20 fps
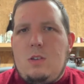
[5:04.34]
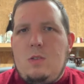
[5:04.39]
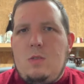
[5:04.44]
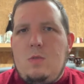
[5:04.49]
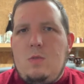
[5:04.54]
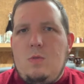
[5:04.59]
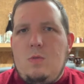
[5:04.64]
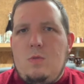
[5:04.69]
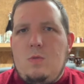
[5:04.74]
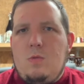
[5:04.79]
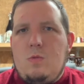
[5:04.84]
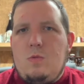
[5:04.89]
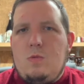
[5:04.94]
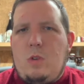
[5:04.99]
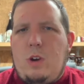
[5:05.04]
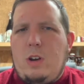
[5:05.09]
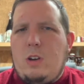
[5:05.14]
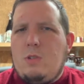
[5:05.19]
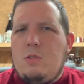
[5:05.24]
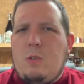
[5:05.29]
to
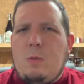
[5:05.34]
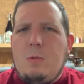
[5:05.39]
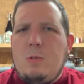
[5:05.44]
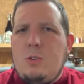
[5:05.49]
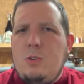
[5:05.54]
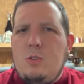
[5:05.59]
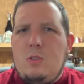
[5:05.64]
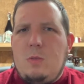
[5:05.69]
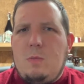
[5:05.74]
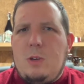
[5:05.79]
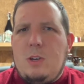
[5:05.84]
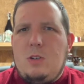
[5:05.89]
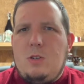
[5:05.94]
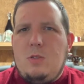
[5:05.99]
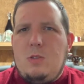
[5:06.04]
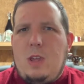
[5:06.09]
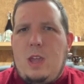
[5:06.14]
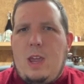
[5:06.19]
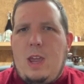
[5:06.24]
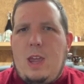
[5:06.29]
try to troubleshoot some
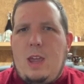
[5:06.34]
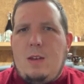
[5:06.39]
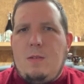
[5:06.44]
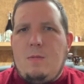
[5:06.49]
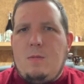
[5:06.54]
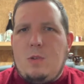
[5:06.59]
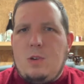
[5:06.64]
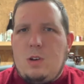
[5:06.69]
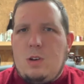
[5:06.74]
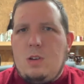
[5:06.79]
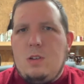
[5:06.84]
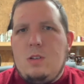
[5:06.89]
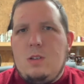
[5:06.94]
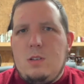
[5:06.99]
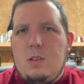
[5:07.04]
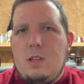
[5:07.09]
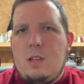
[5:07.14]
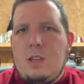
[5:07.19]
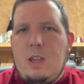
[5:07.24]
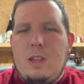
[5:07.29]
issues I had, and we're going
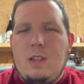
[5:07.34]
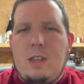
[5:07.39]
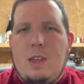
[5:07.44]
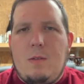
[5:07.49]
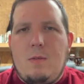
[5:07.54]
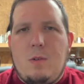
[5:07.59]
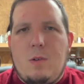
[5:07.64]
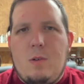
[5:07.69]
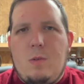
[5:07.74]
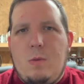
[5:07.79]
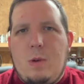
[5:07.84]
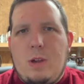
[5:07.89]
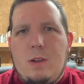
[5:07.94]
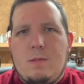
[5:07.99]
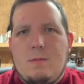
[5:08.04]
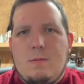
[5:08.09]
to discuss that real quick.